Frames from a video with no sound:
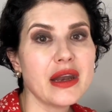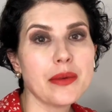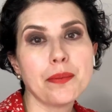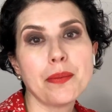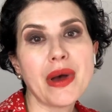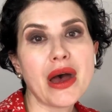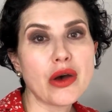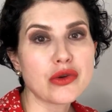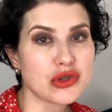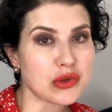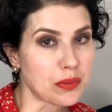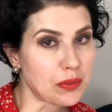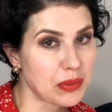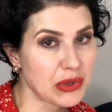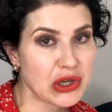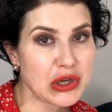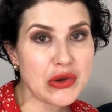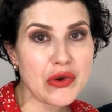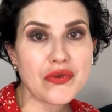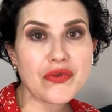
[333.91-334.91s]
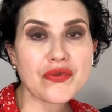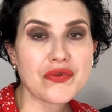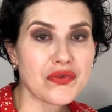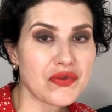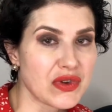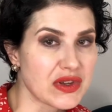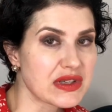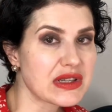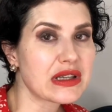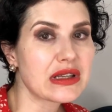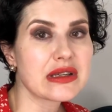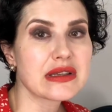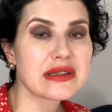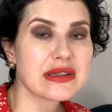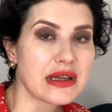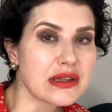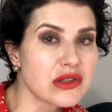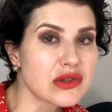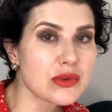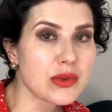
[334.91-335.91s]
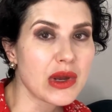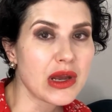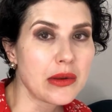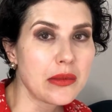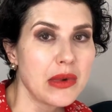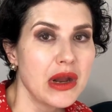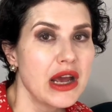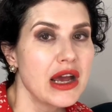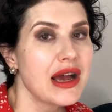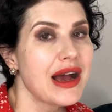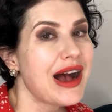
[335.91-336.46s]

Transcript: about pure physical sunscreen.